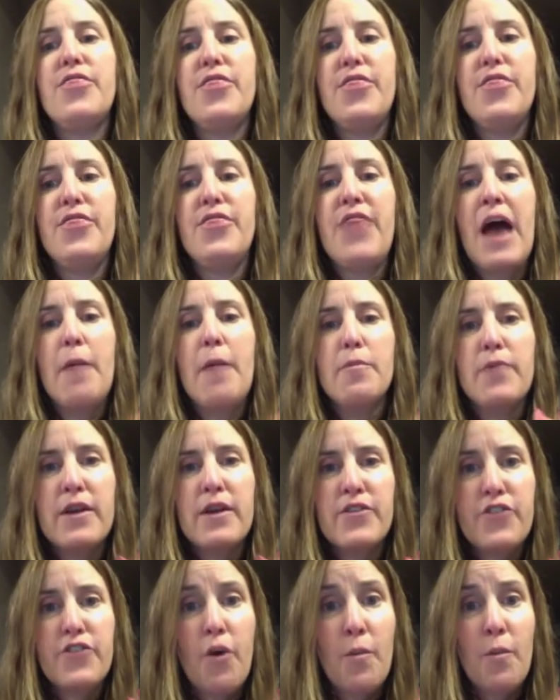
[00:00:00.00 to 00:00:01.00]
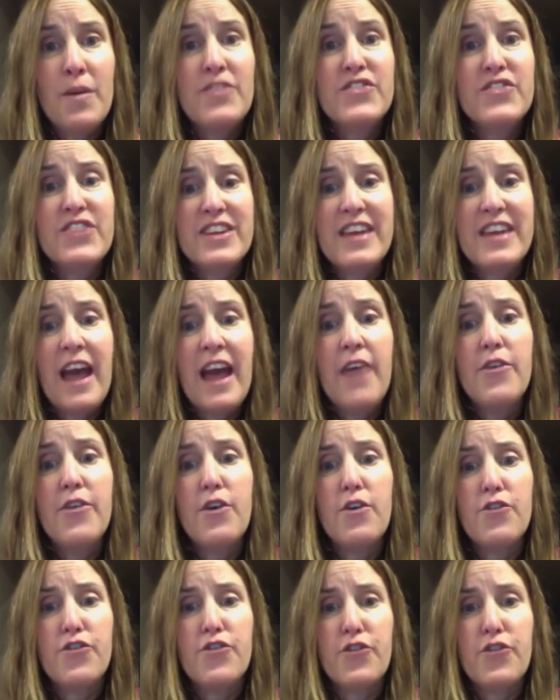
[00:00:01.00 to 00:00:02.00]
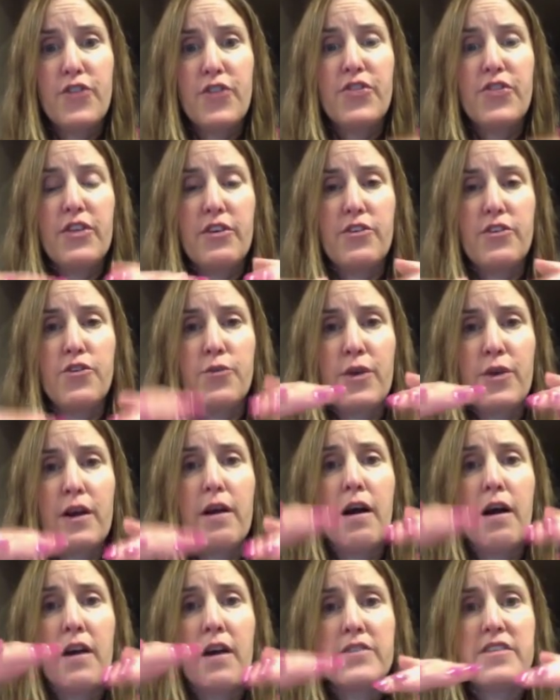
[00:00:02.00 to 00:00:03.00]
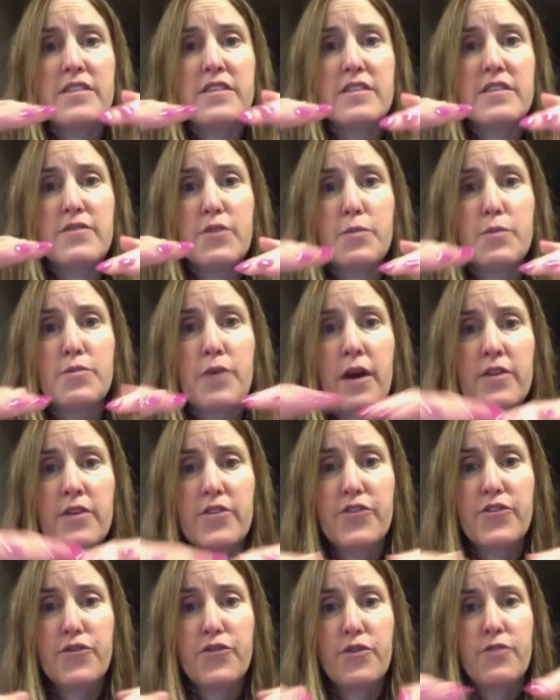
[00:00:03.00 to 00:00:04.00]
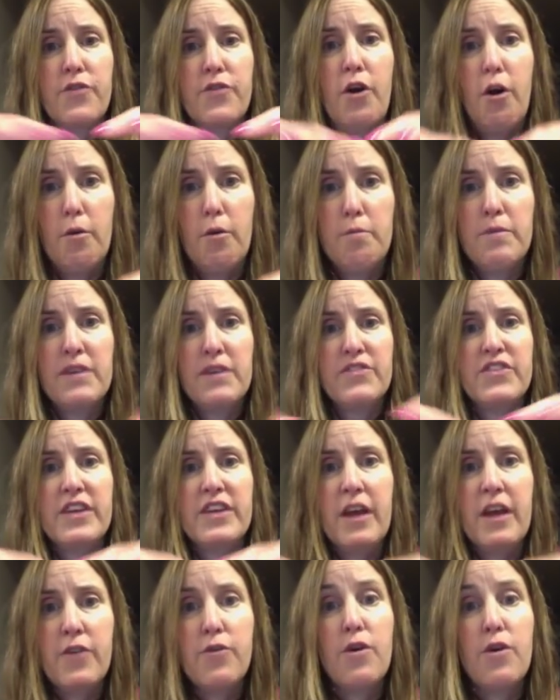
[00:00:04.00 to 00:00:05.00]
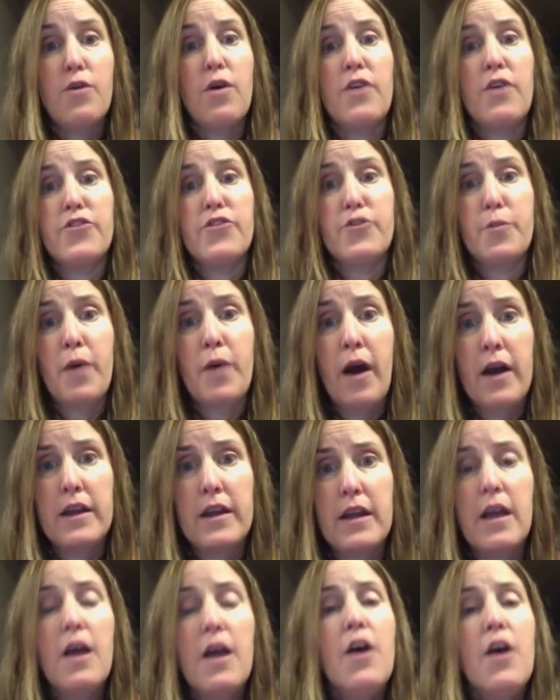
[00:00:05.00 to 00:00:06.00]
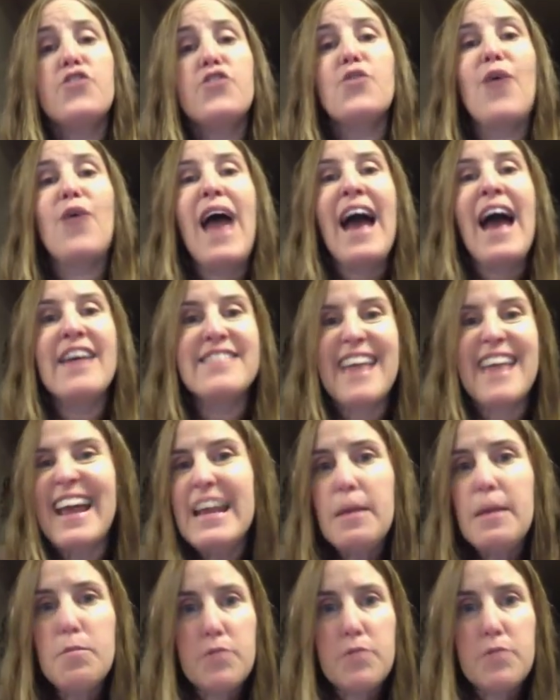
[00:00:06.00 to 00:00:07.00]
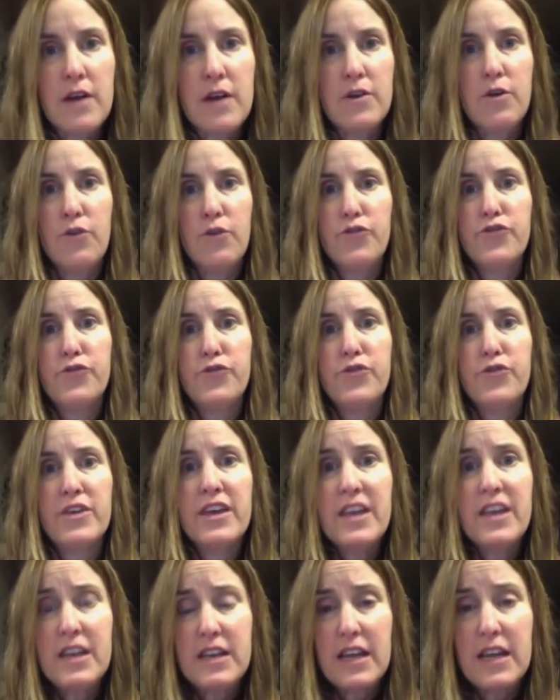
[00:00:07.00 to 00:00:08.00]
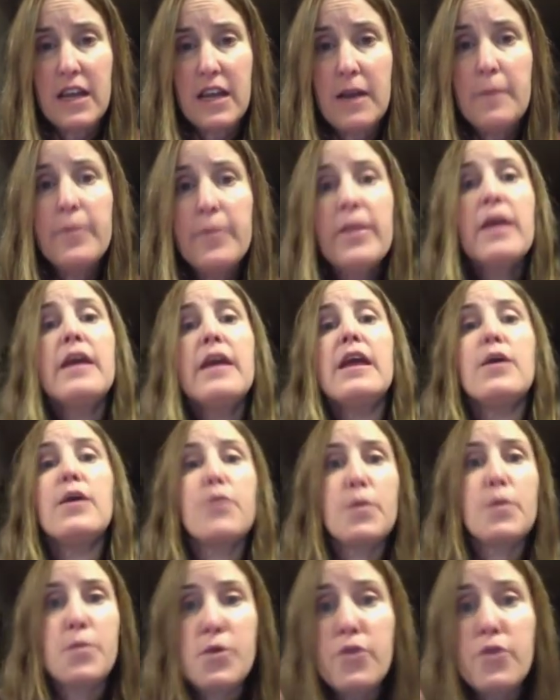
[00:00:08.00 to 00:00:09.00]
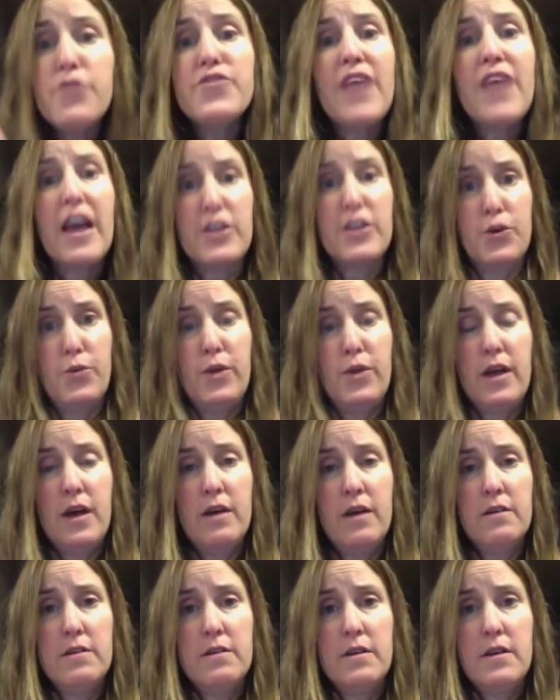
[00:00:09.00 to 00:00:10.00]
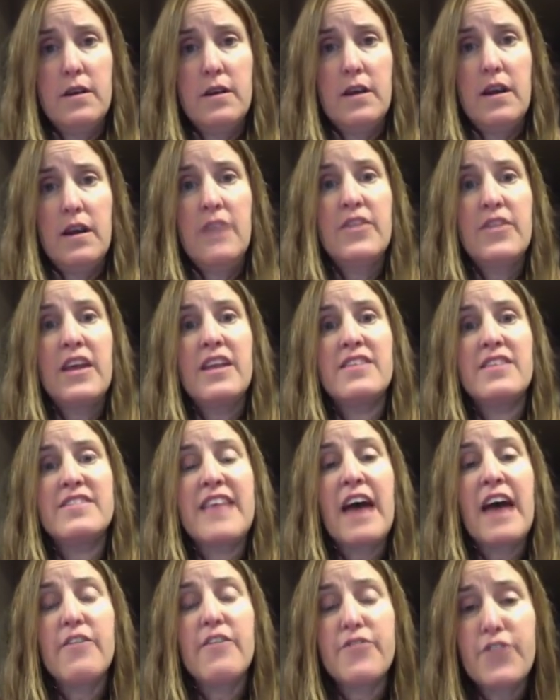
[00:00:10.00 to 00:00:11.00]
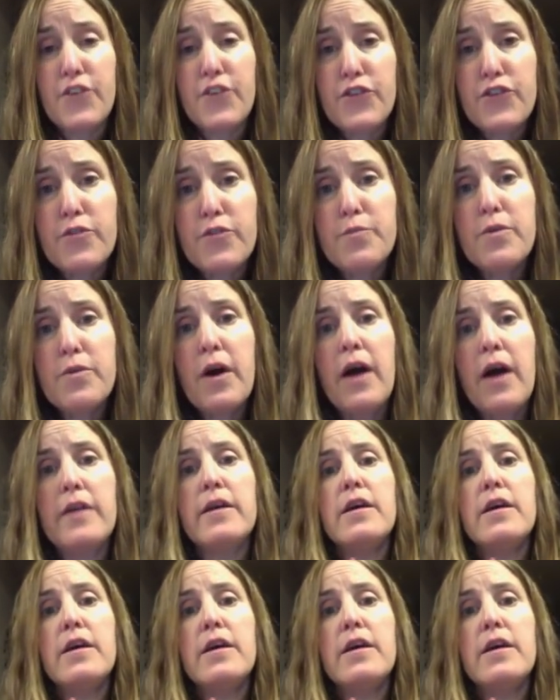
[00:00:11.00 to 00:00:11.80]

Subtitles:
that blood is all mixed together so that the urea content of your blood is sort of all mixed together across your body. So as any blood goes through the kidney, it removes that urea, and then as that filtered blood